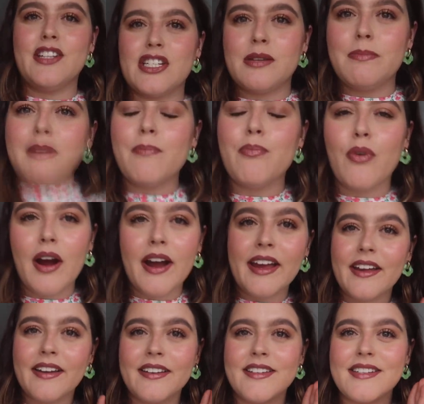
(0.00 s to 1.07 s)
just to be bright
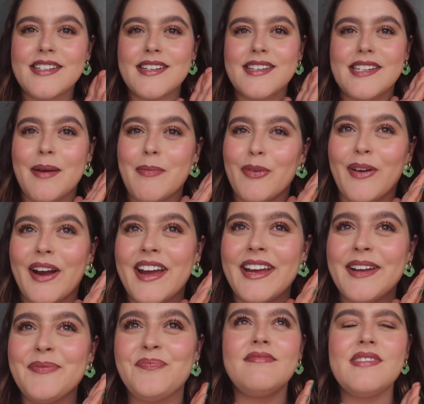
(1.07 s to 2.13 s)
and
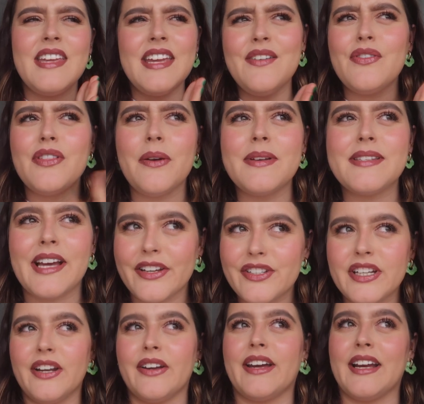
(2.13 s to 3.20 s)
summery even though it's
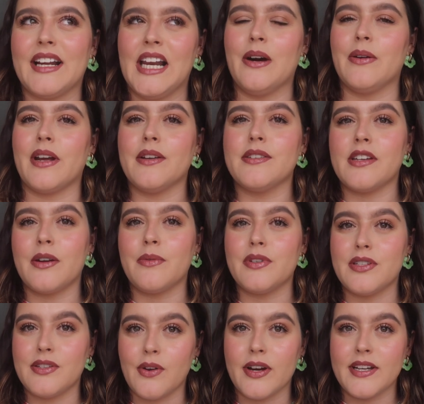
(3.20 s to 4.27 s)
actually looking cloudy outside,
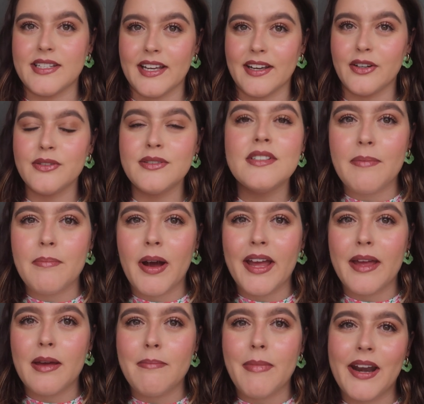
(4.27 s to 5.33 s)
which is not ideal.
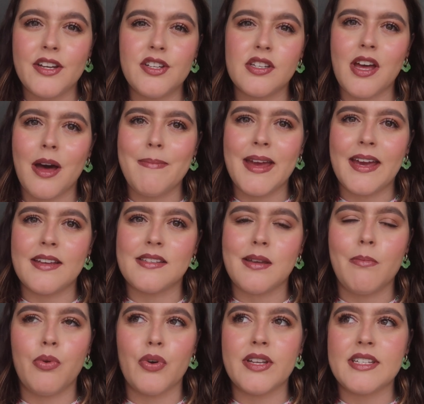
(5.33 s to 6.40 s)
My manager's coming at
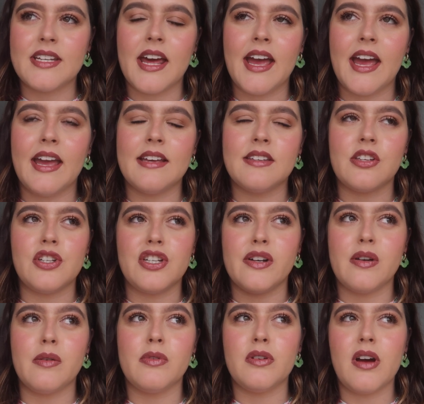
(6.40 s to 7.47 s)
some point today, so
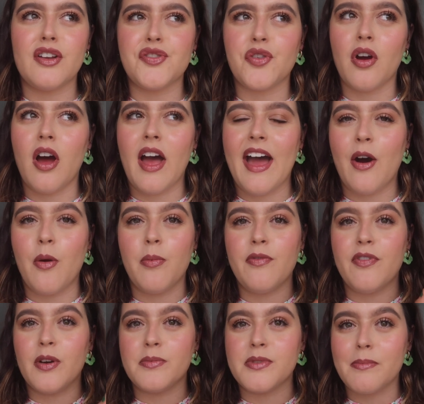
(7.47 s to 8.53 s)
she'll help
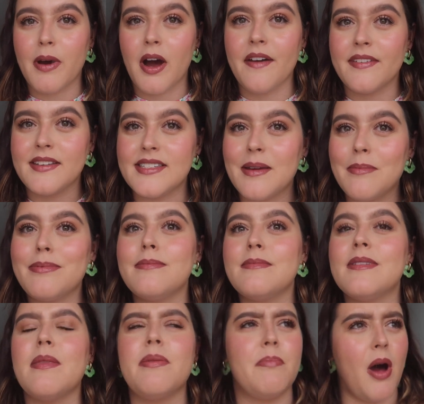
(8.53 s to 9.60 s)
film some behind the sip
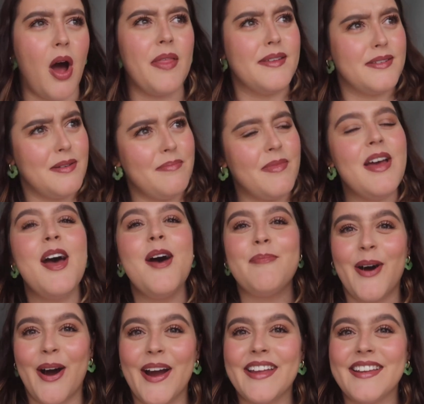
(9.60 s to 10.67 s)
behind the sip,
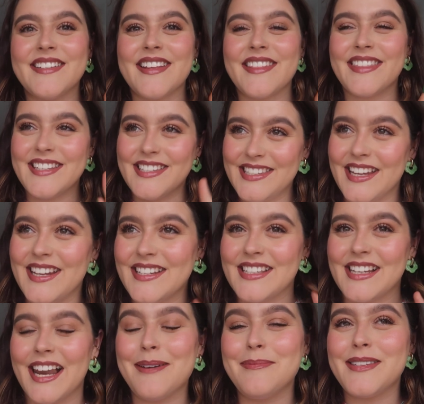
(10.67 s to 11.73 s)
behind the
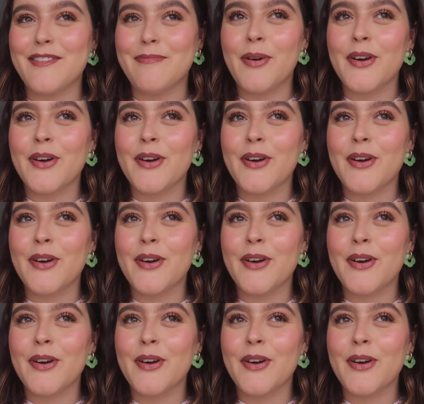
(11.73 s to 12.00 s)
scenes clips if